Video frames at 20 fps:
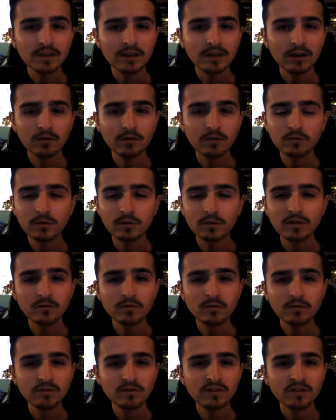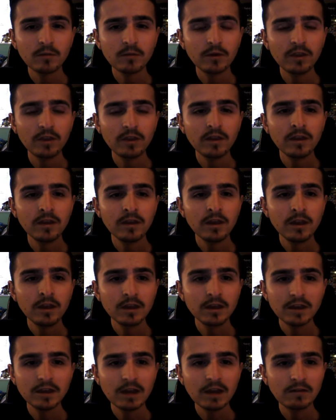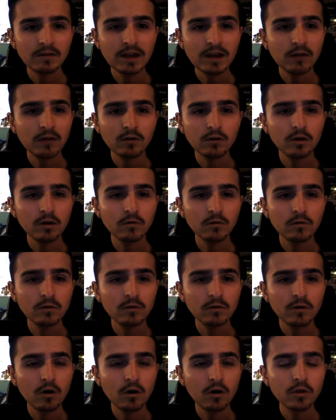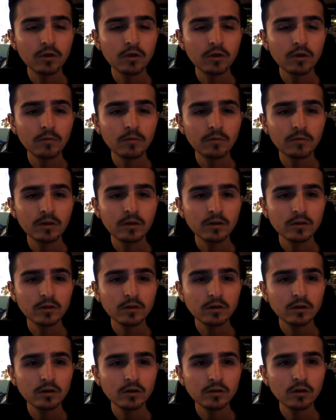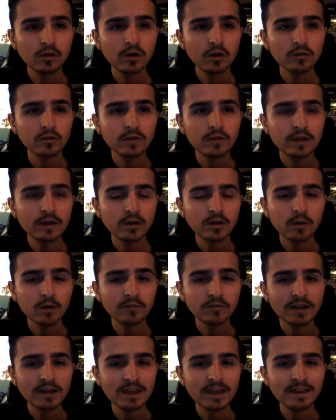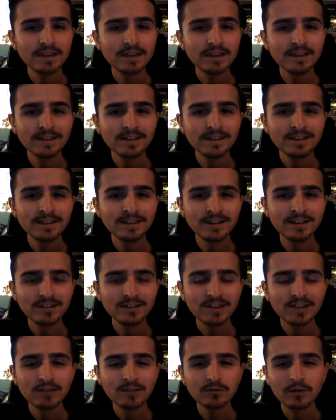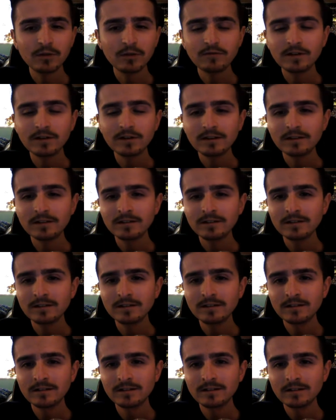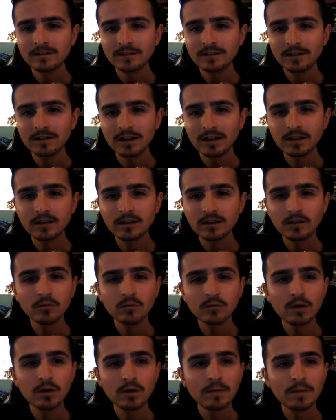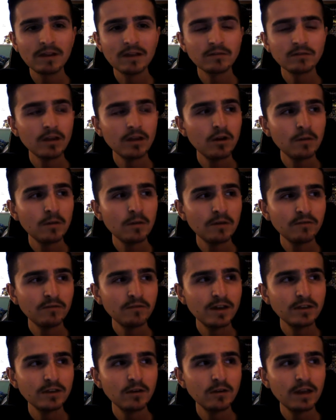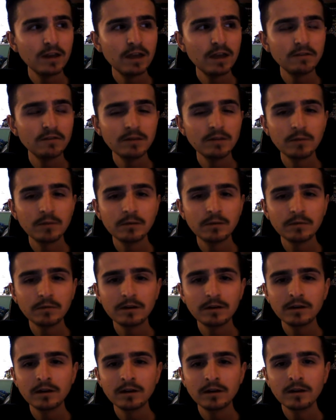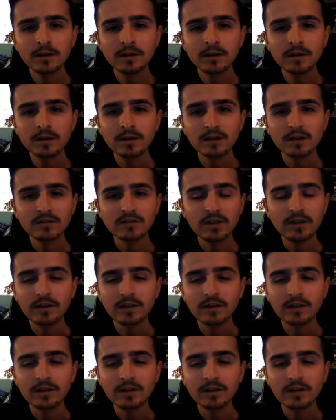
There's always someone carrying alcohol on them that you can't do that. You can't bring that in. So that was quite funny. And then all her mates were like, "Oh, my friend, you got let her in." Blah blah blah. I was like, "Nah."